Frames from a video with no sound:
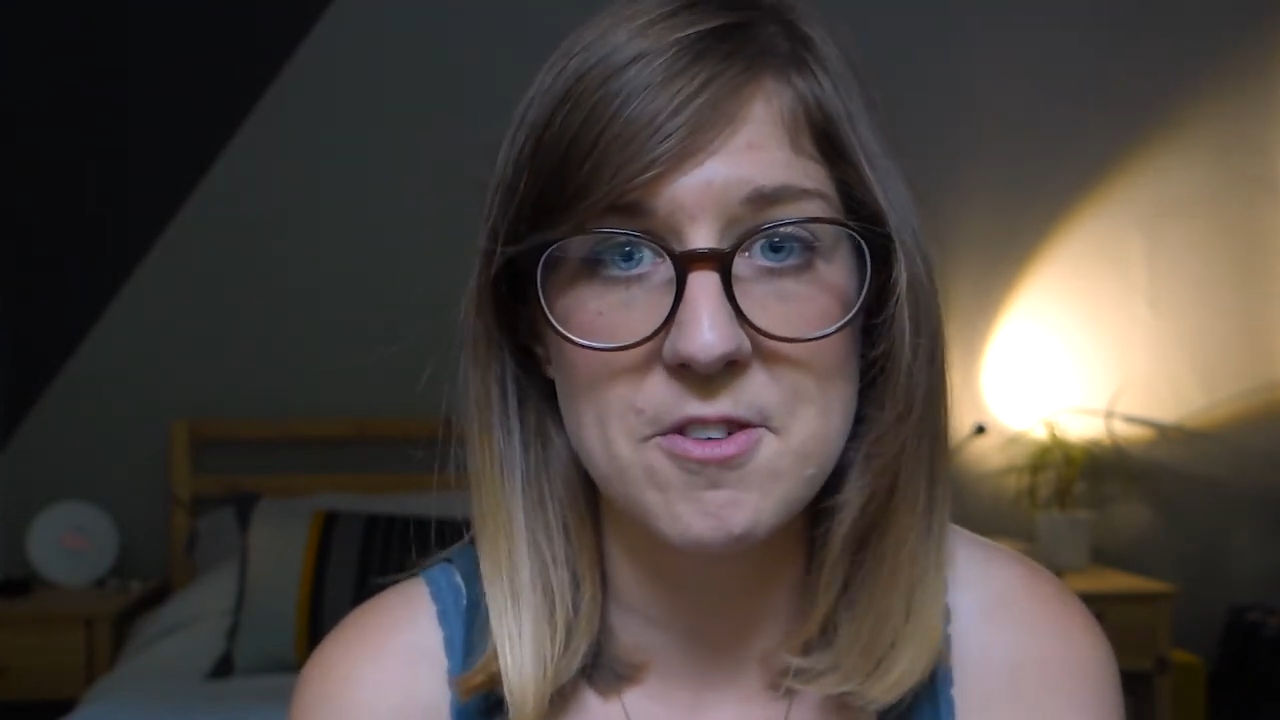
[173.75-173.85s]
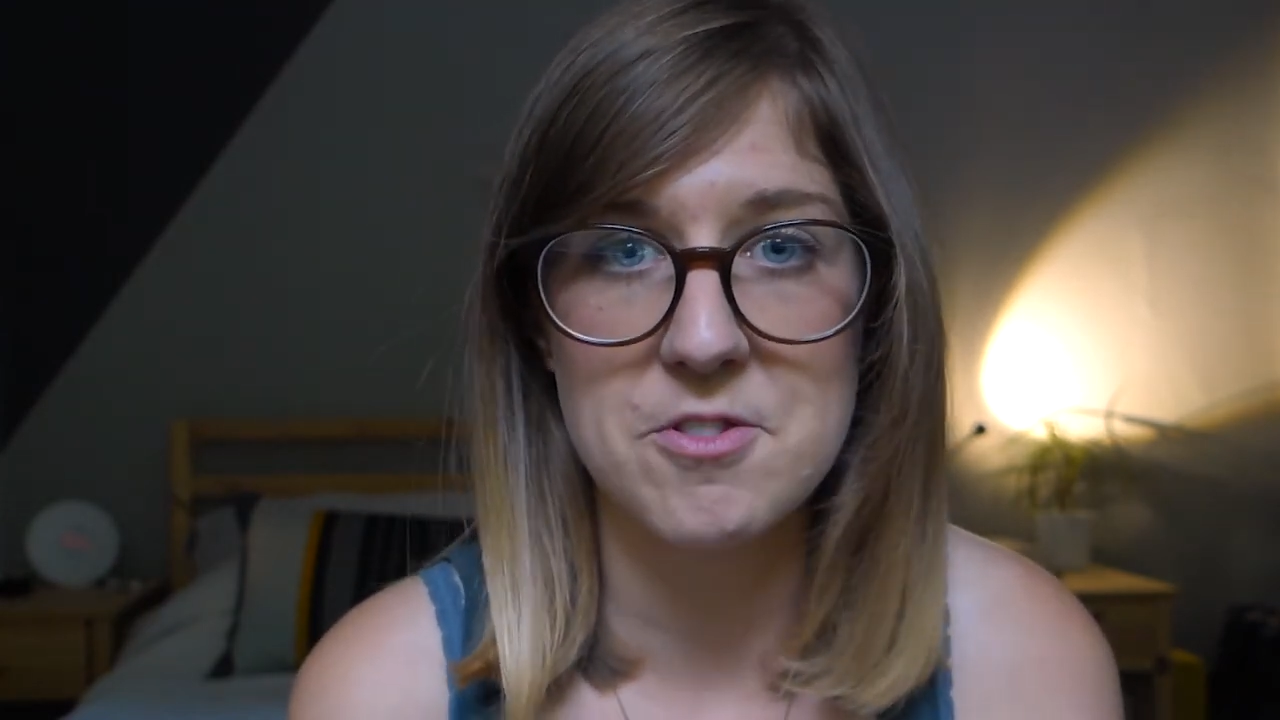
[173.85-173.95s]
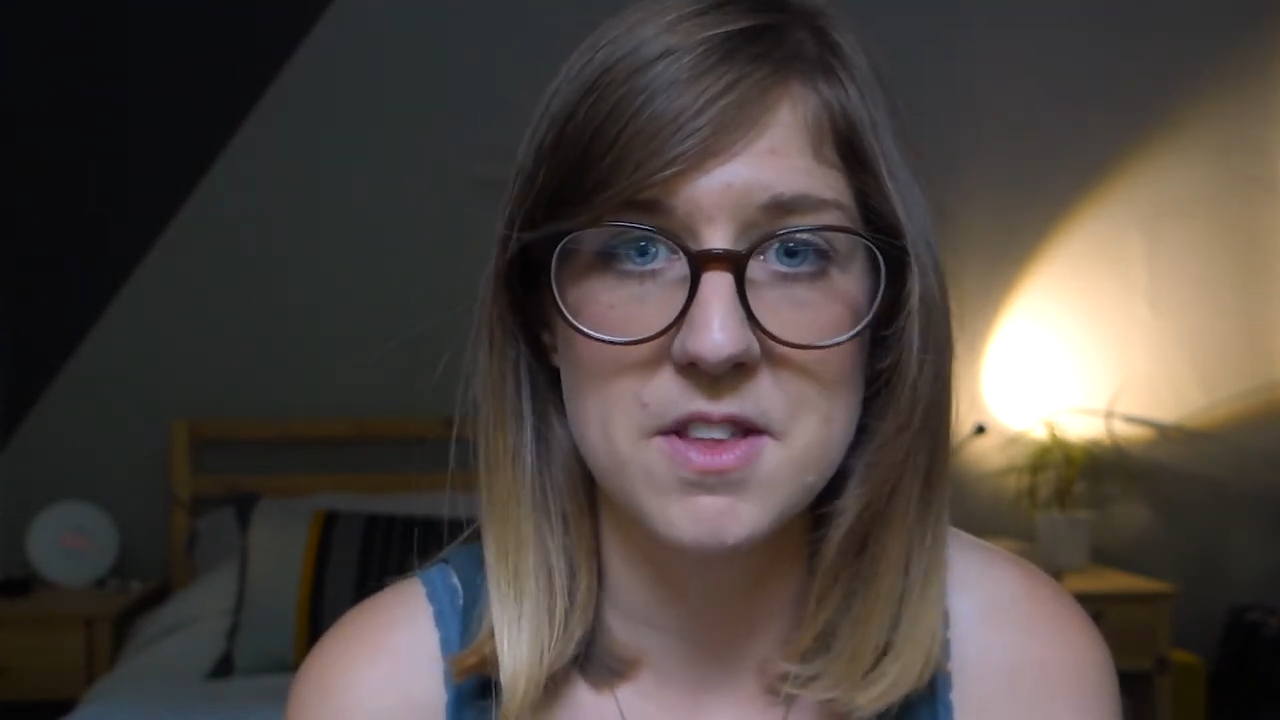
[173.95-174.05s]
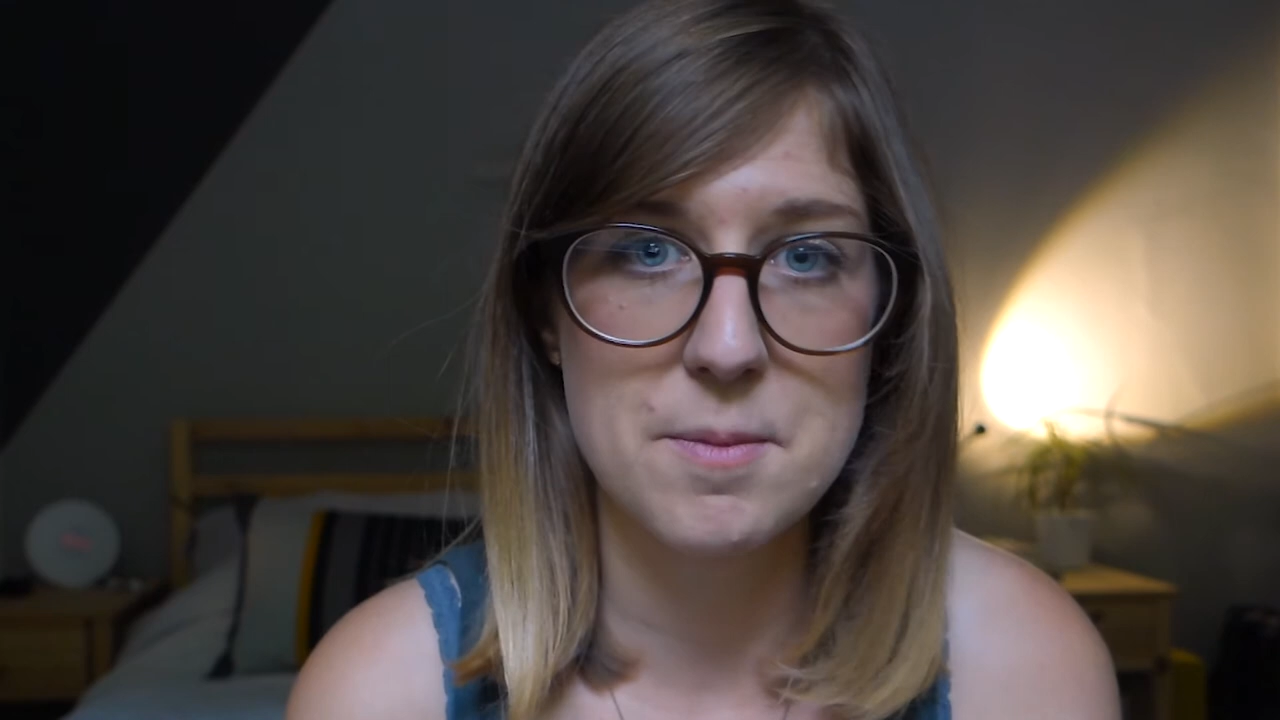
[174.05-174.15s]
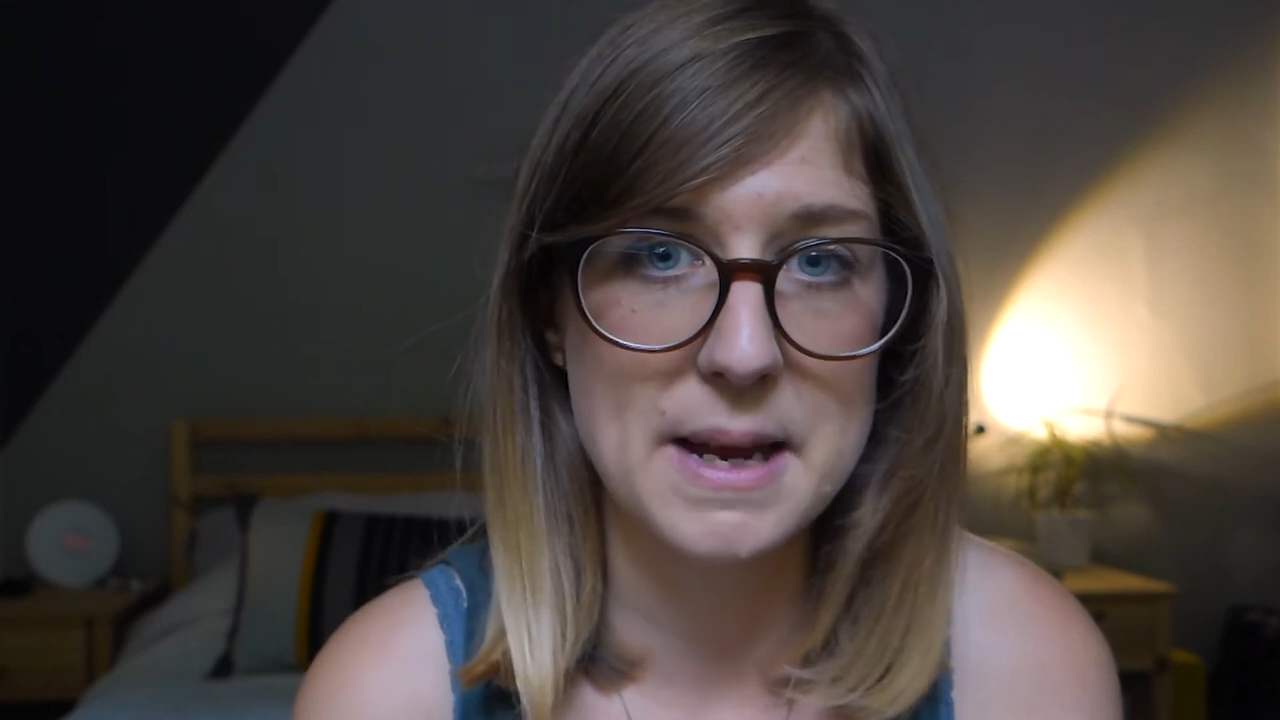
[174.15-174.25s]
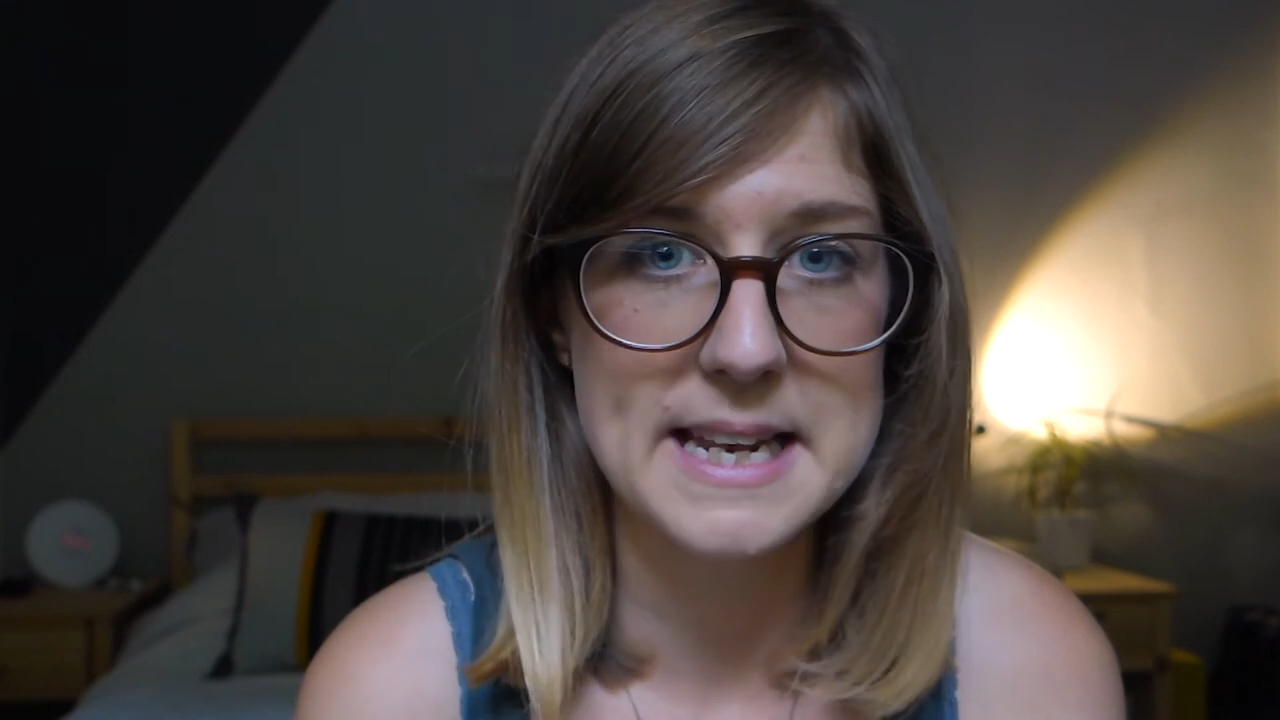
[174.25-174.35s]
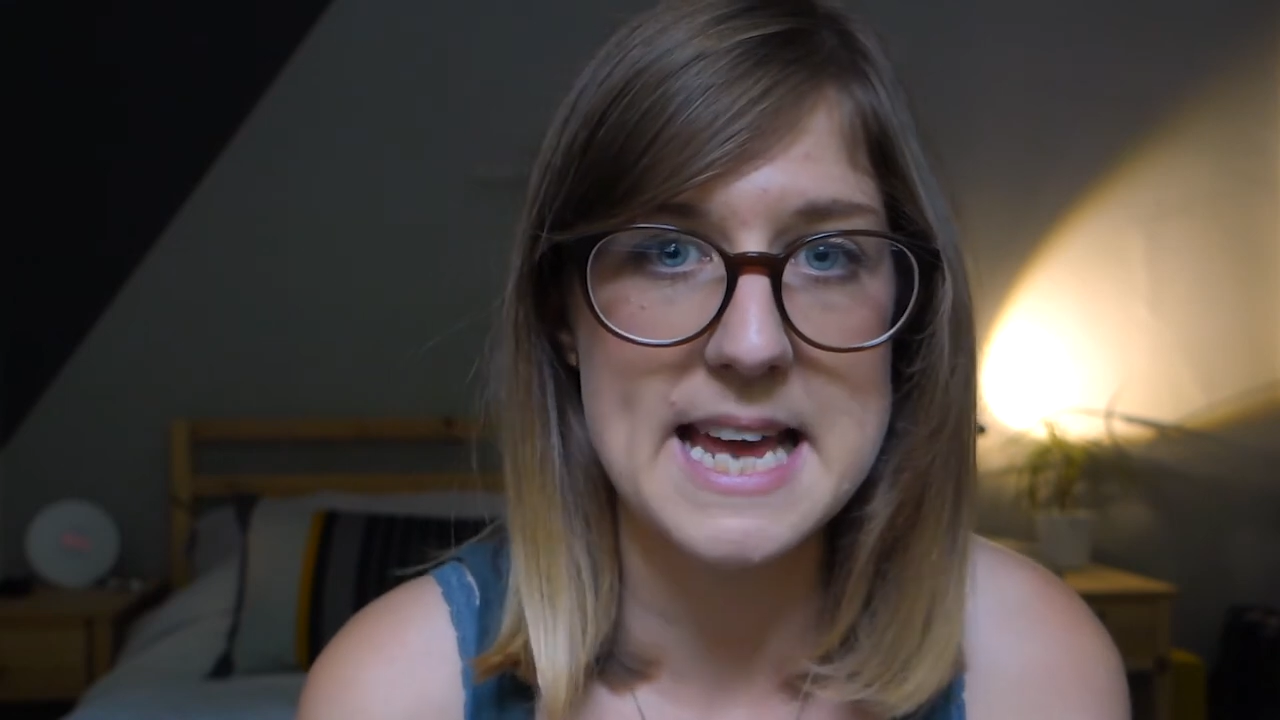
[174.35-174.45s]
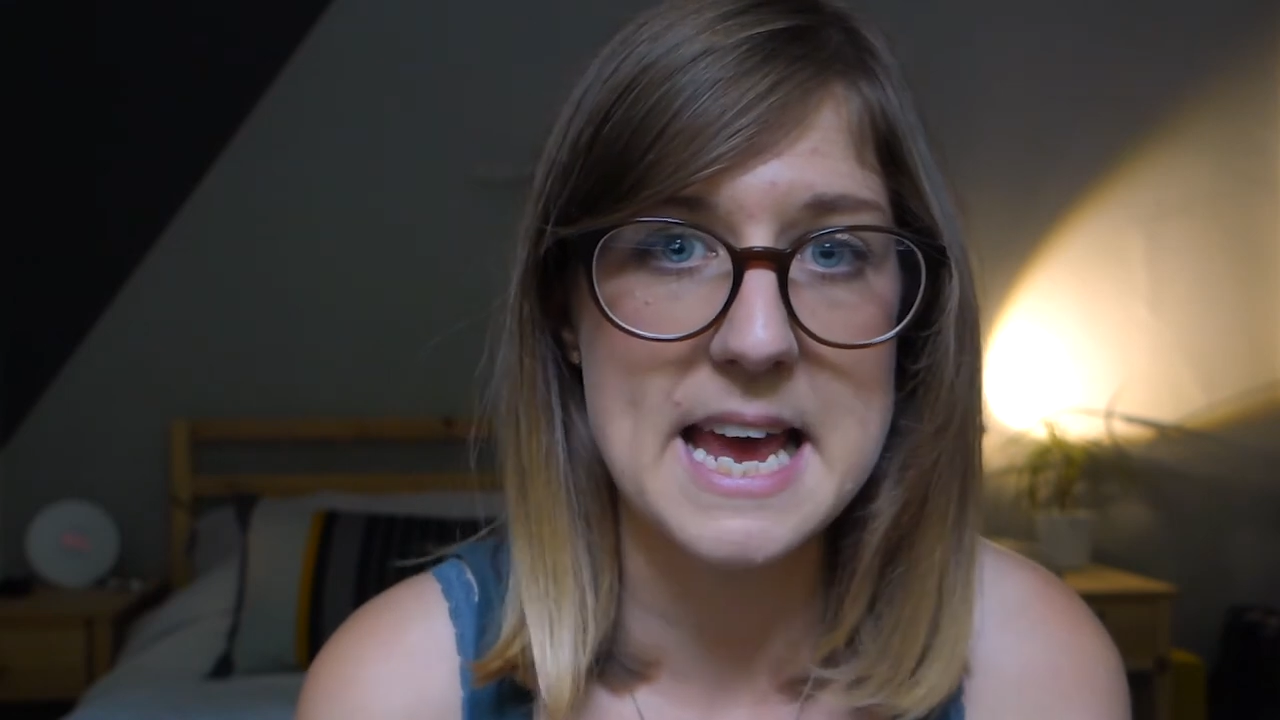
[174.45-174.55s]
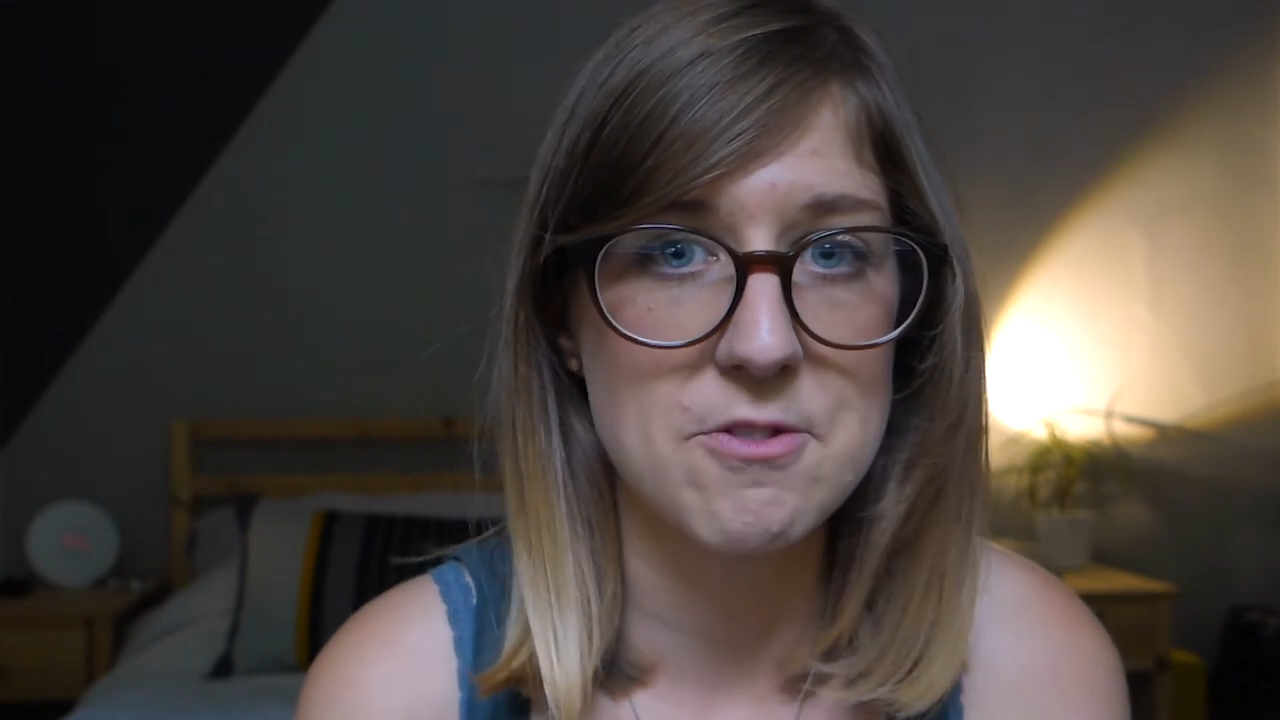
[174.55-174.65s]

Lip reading: for the big day